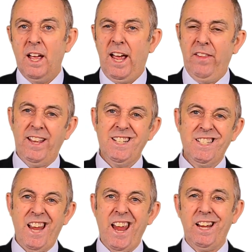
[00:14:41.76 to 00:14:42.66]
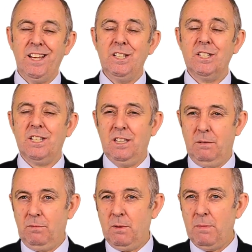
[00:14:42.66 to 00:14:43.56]
and they tank and you see
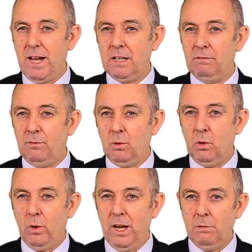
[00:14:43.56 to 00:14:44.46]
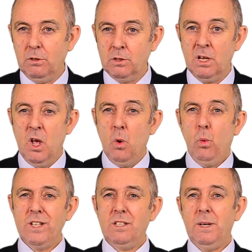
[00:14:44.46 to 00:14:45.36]
the market fall away, because
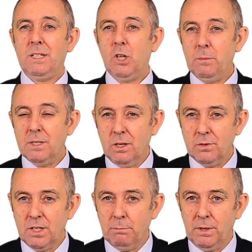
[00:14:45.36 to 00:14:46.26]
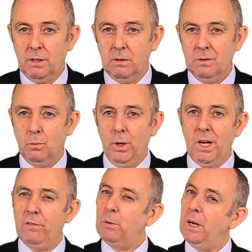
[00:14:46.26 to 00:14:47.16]
when's the best time to sell something? when
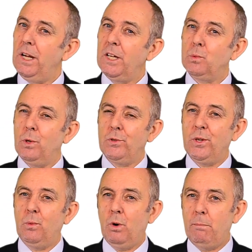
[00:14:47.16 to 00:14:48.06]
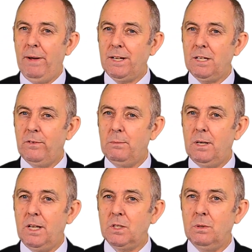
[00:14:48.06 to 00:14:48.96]
everybody else wants it. What makes
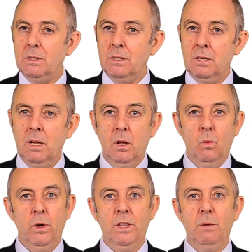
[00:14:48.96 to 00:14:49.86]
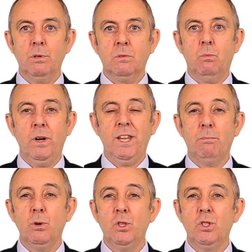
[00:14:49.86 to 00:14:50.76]
everybody else want it? When they're
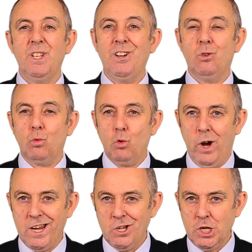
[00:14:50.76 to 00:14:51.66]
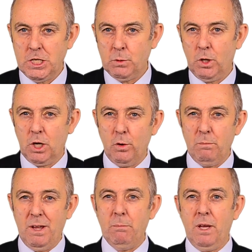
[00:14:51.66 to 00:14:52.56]
producing great news. And we've got to
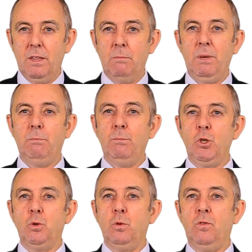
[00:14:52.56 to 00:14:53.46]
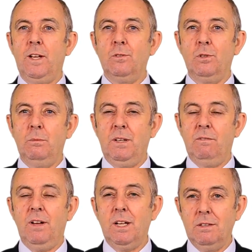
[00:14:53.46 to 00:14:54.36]
remember the big mutual funds or the big
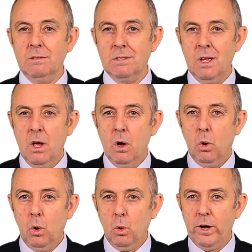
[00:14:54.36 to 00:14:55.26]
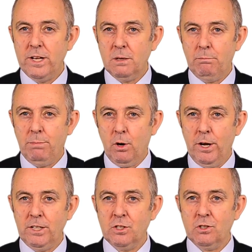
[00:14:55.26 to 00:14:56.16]
funds always are
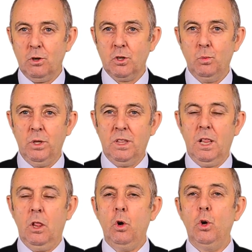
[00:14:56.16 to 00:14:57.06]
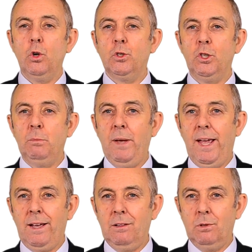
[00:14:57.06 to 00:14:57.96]
buying stocks with the longer term
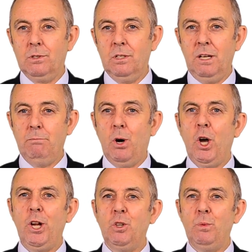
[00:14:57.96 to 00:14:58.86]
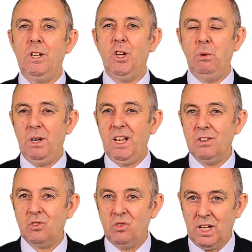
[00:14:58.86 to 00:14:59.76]
outlook. So they're buying them when nobody
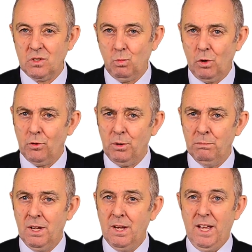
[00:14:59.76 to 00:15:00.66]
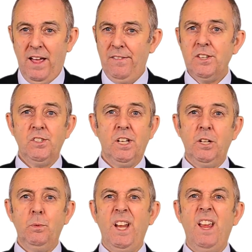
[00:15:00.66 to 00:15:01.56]
else does want them, and they're
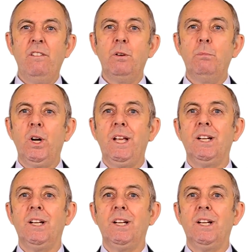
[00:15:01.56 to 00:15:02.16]
selling when everybody